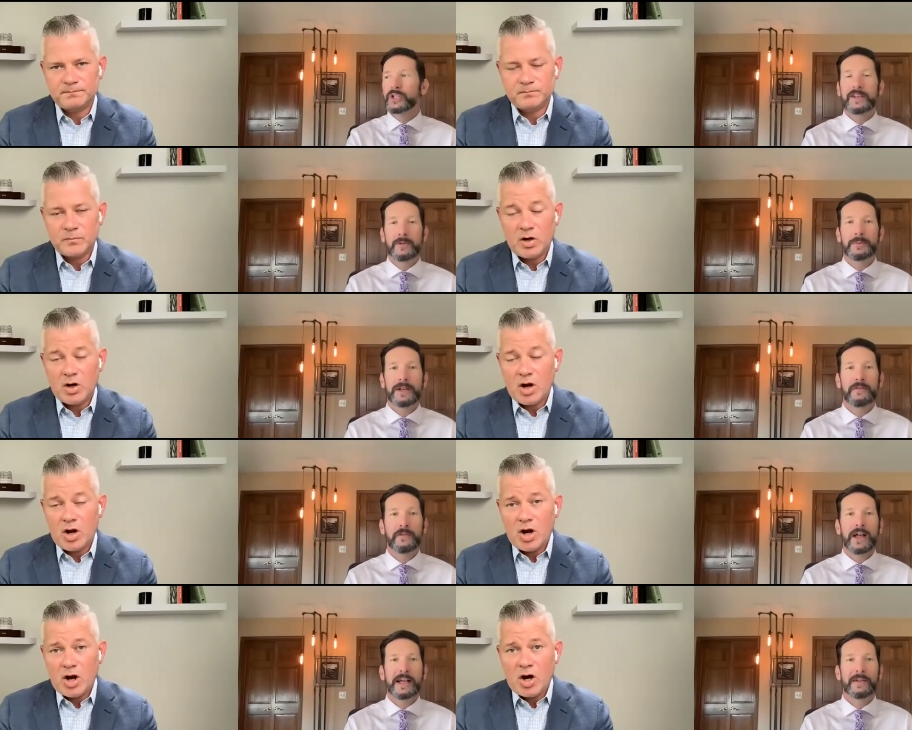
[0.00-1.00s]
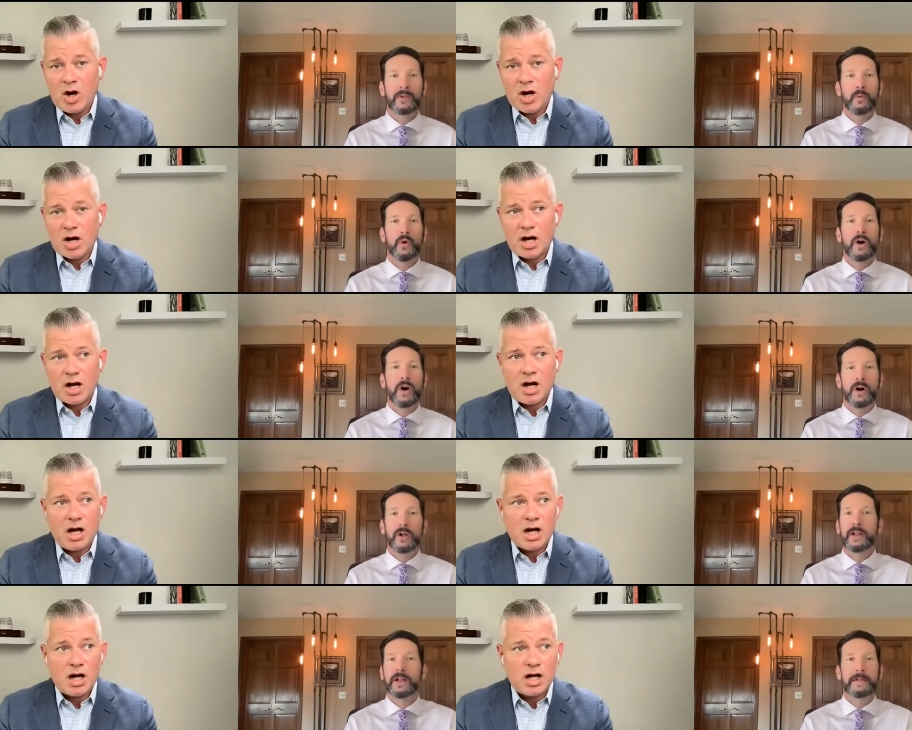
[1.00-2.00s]
Speaker 1: i could be a fly on the
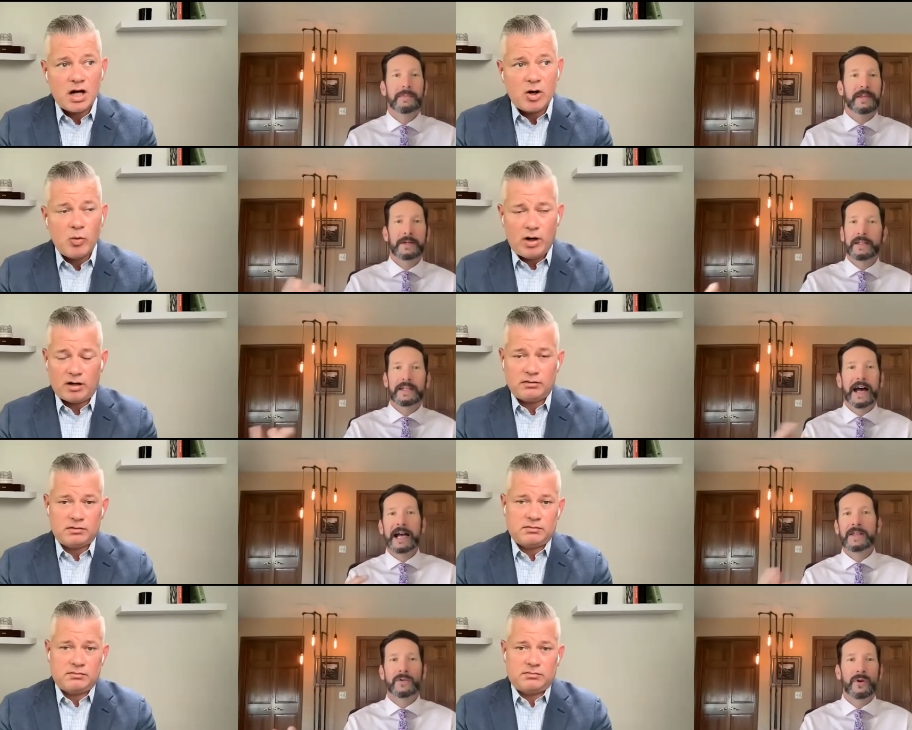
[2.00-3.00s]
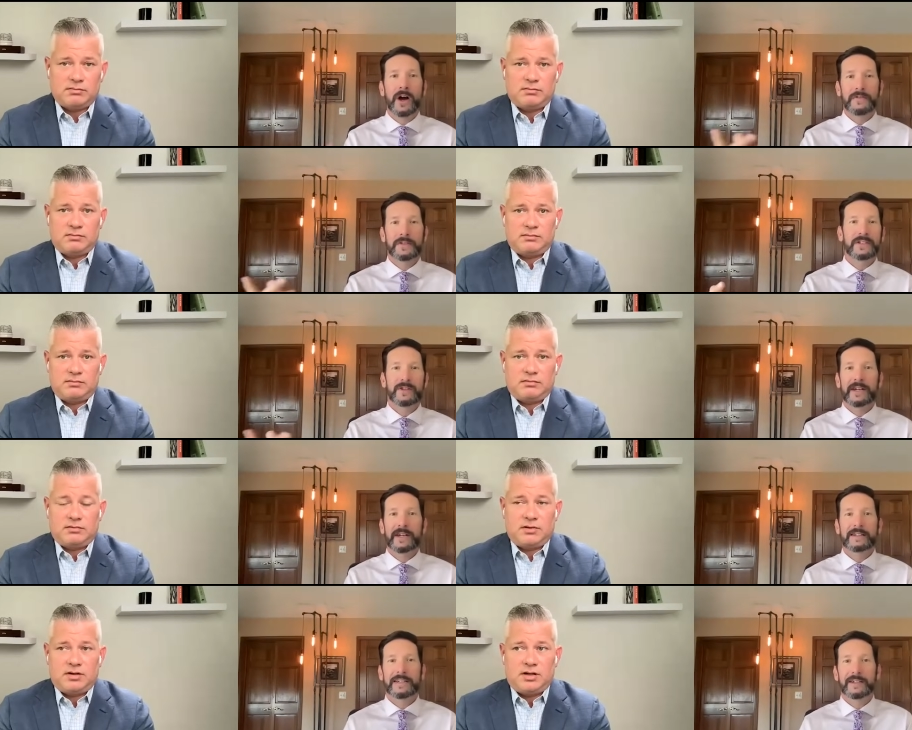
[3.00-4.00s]
wall in, well, in either office, either Anne
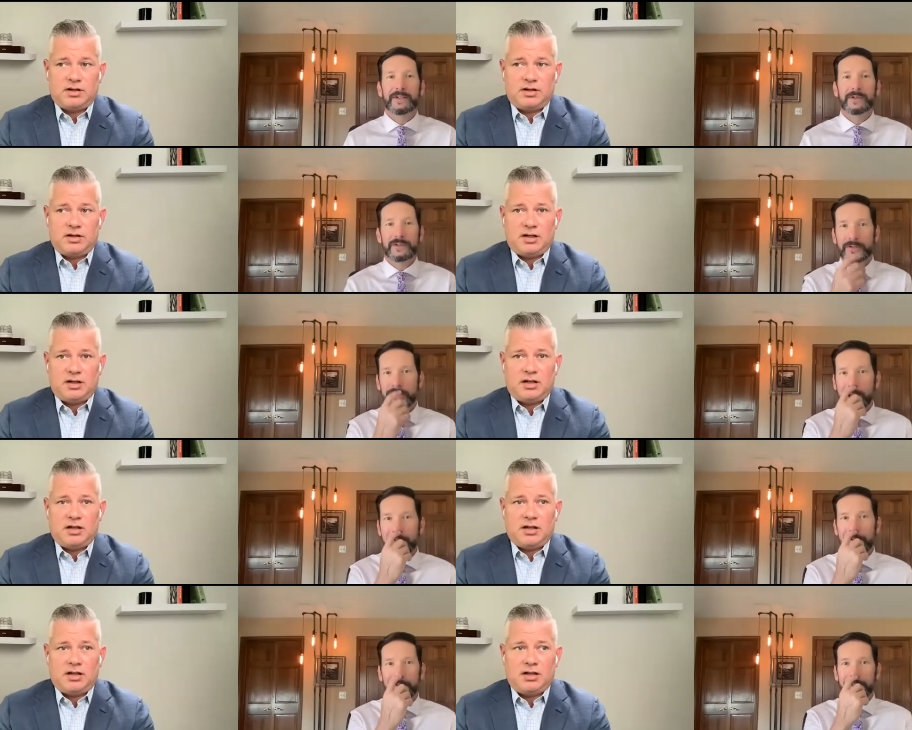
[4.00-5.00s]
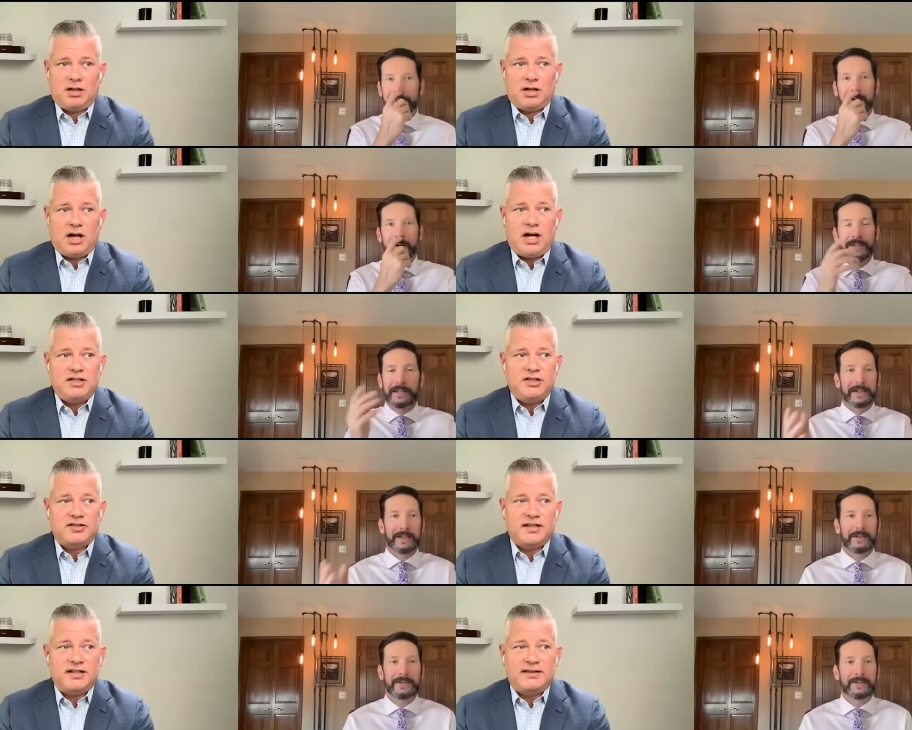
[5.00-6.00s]
Taylor's or John, you know. And I like
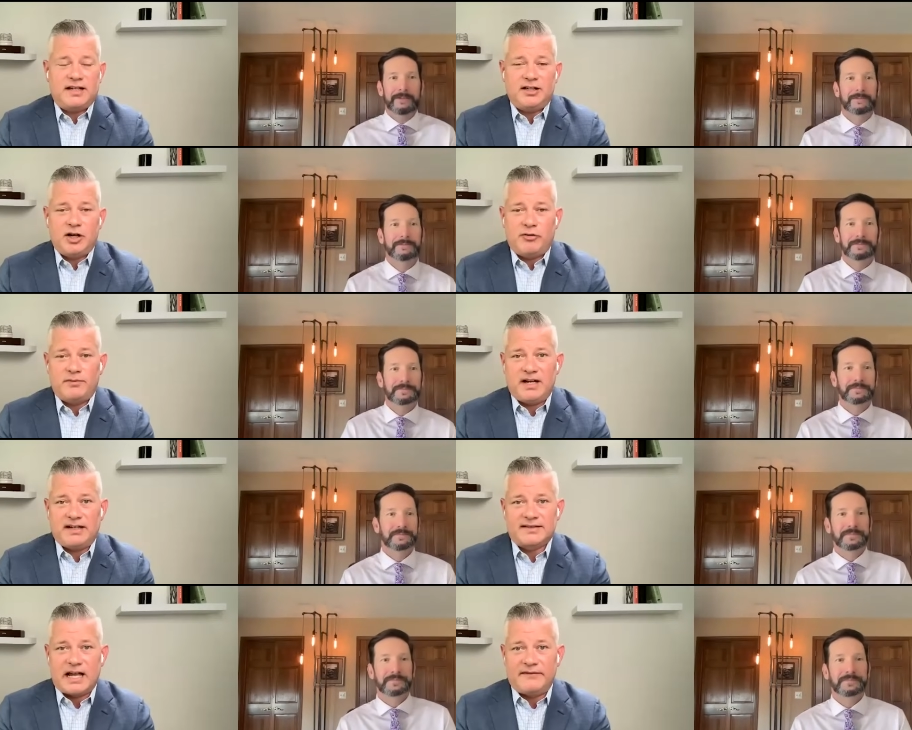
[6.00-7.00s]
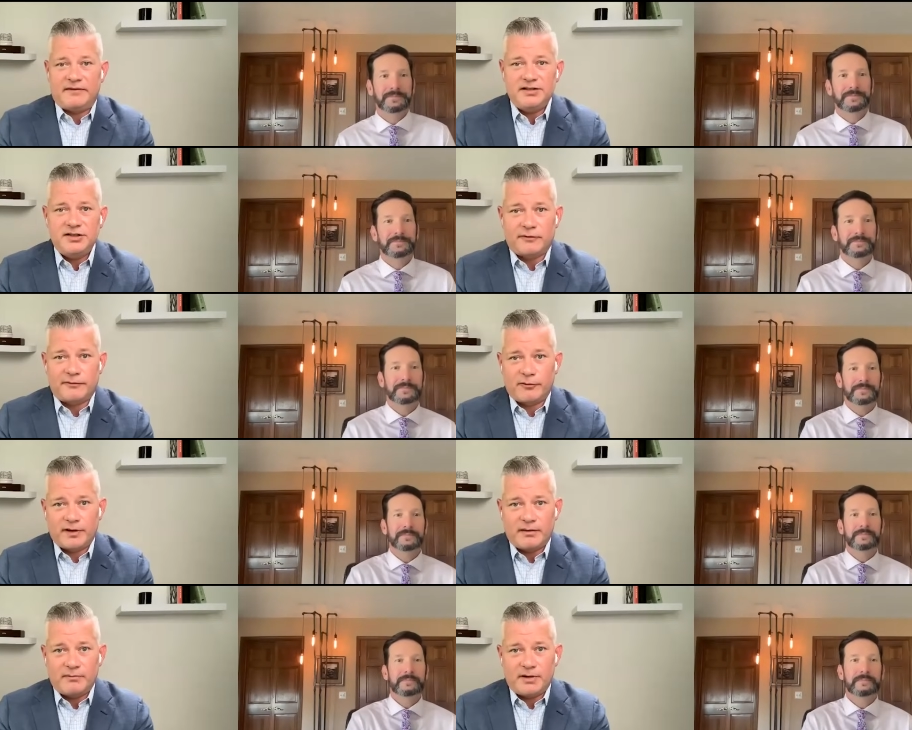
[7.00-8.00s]
just
Speaker 2: think they know it makes life easier for
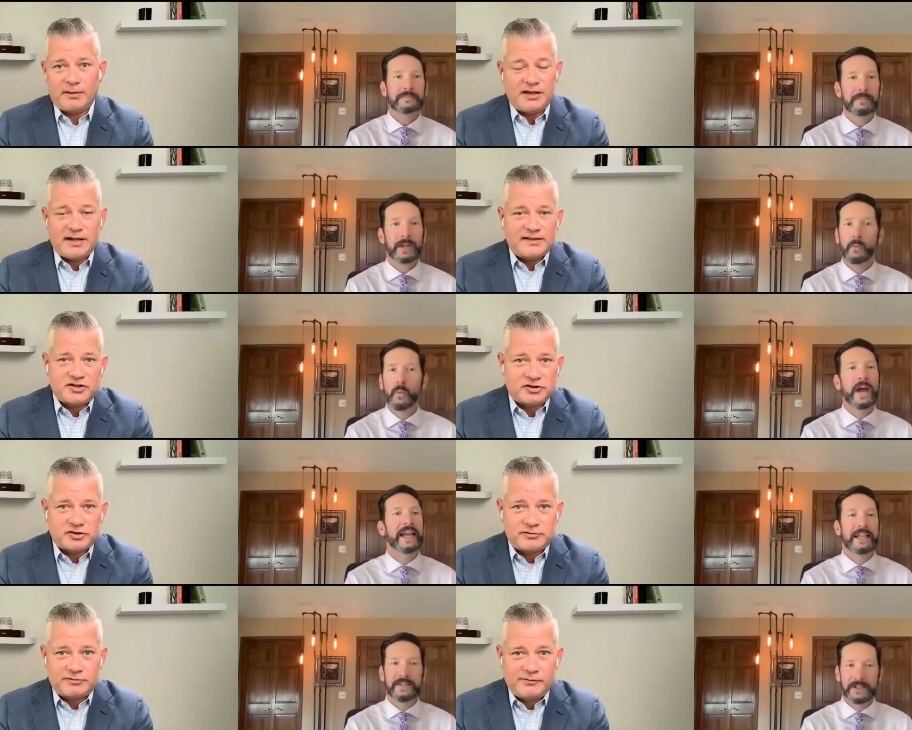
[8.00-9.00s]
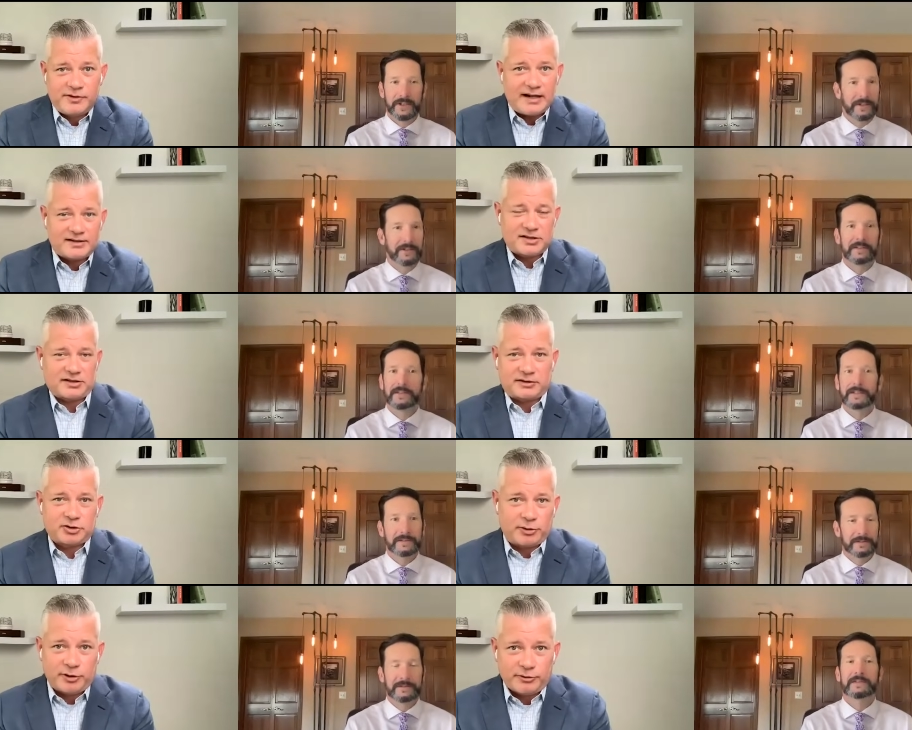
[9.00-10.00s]
them. I mean, that's way just, easier. That's just
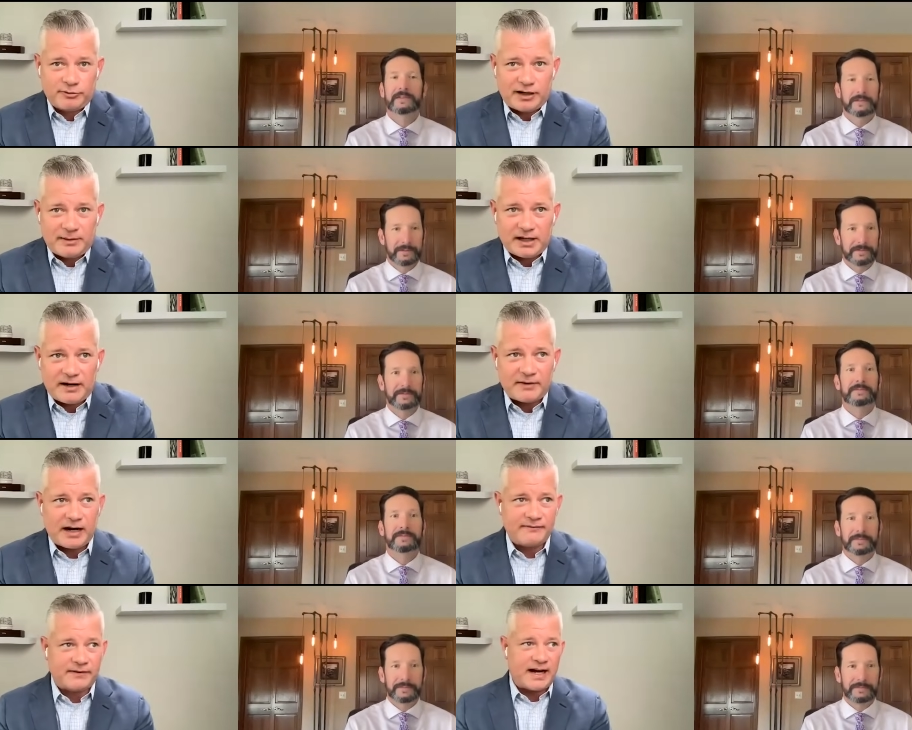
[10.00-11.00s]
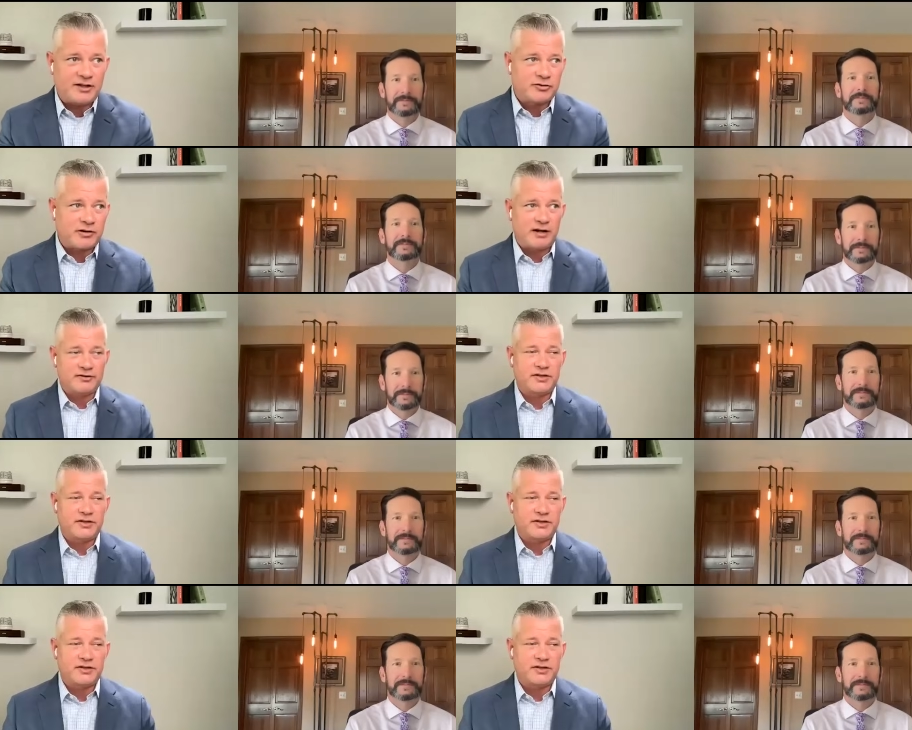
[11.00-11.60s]
true. I mean, I've I've had trials